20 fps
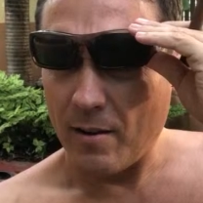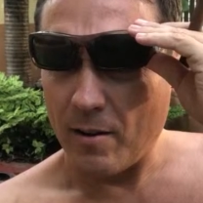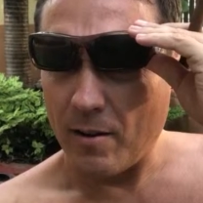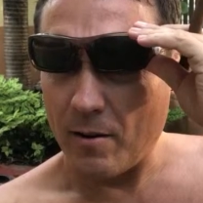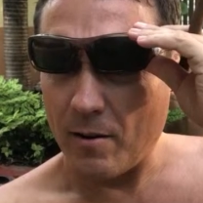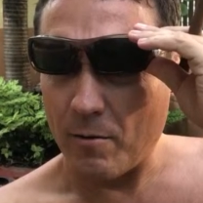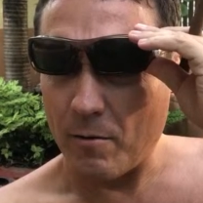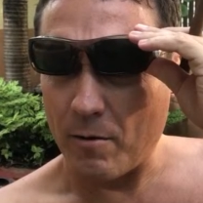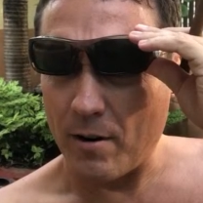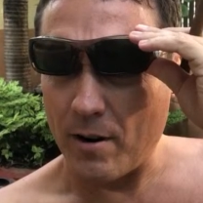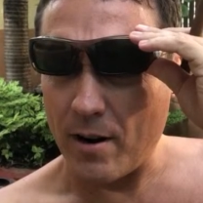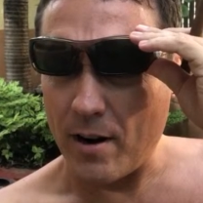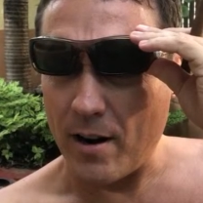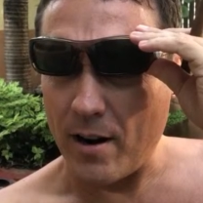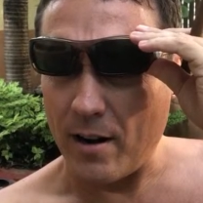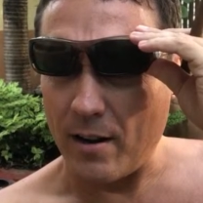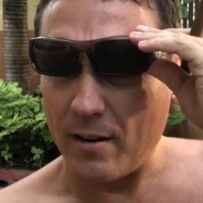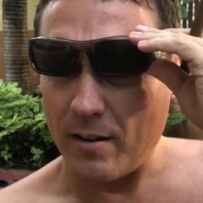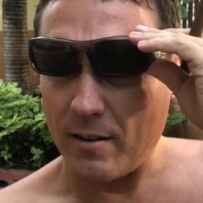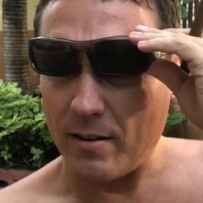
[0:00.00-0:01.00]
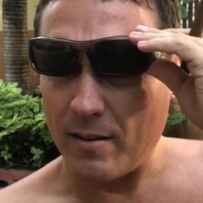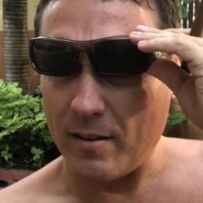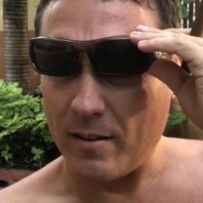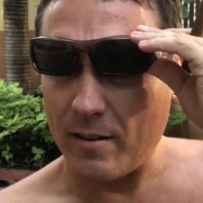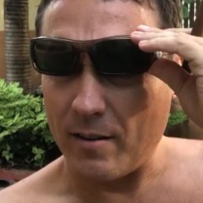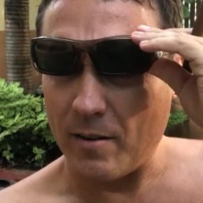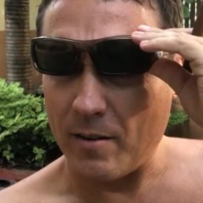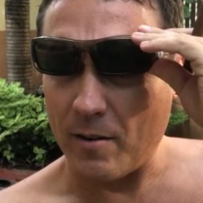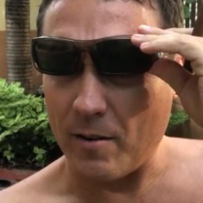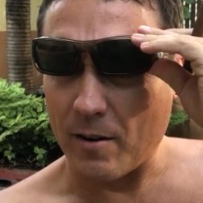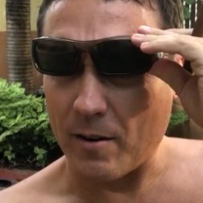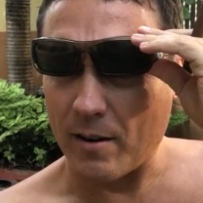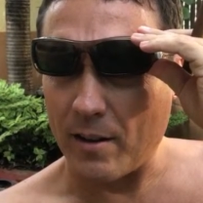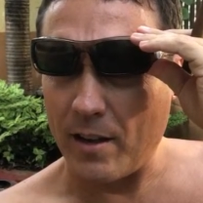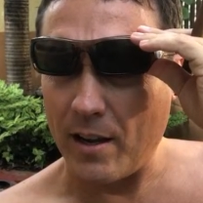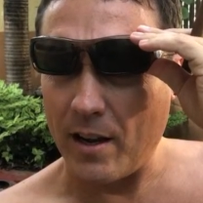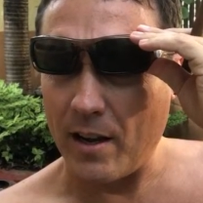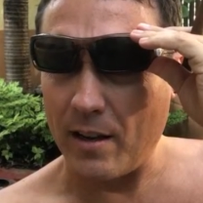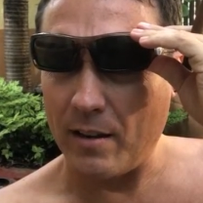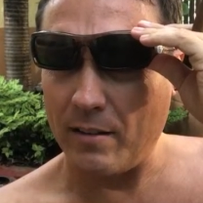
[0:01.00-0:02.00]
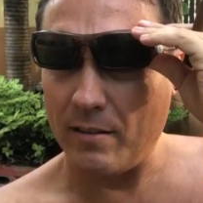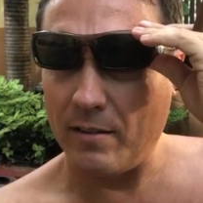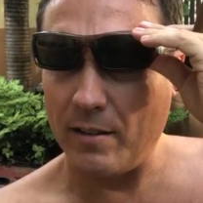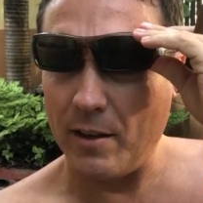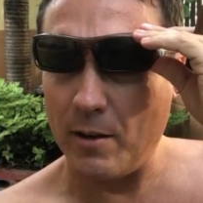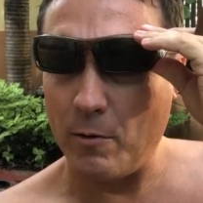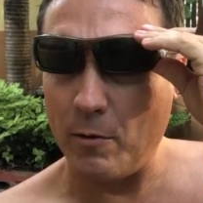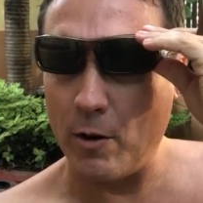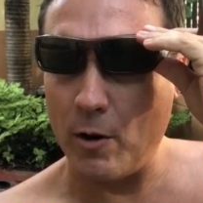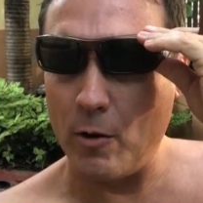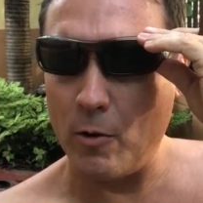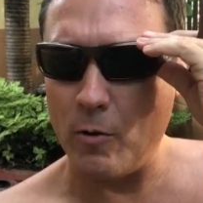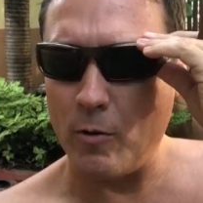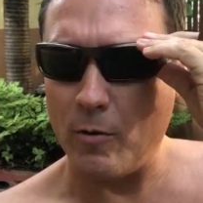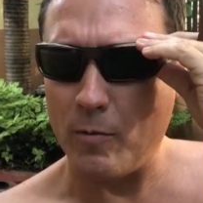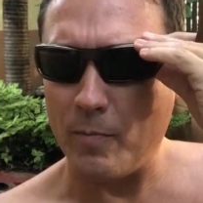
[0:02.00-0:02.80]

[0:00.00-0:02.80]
All right, Arcad Zero.